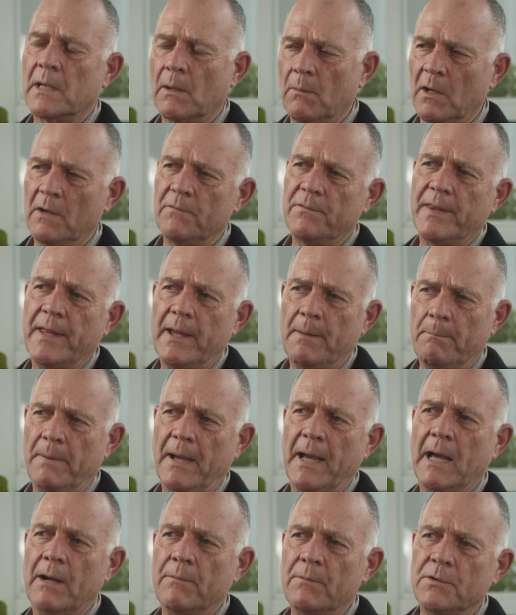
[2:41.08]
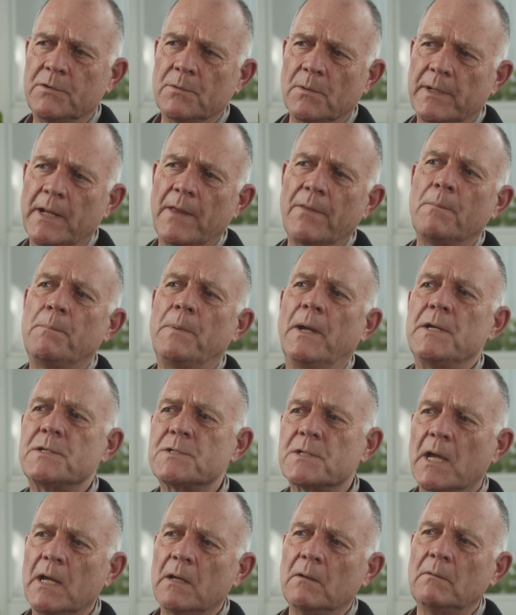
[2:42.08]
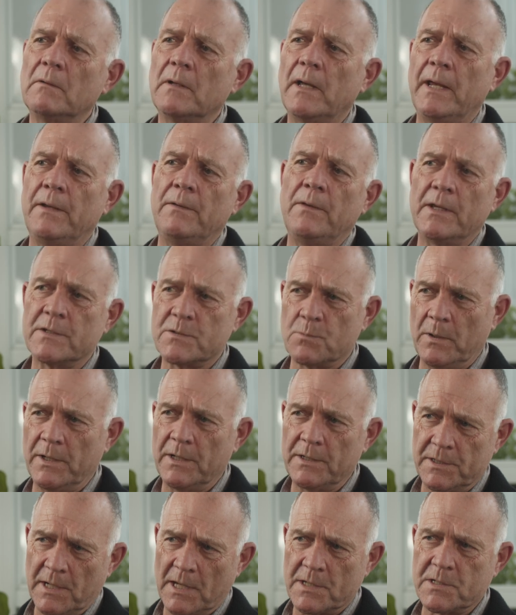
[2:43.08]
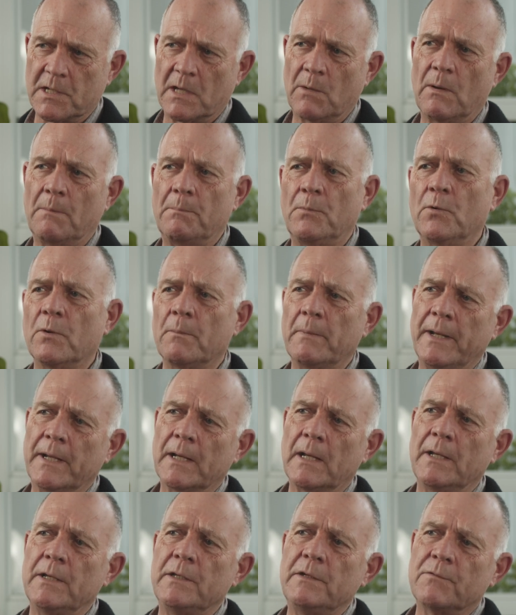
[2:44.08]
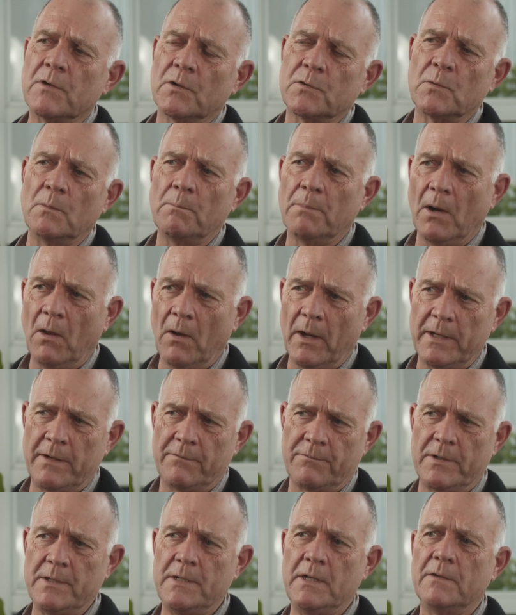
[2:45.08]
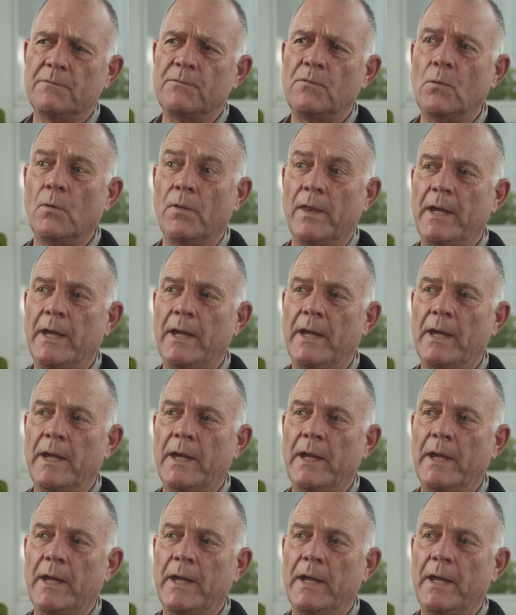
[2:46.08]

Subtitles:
go over that bar into another pay scale, and that's when it doesn't go up automatically and you've got to apply every year for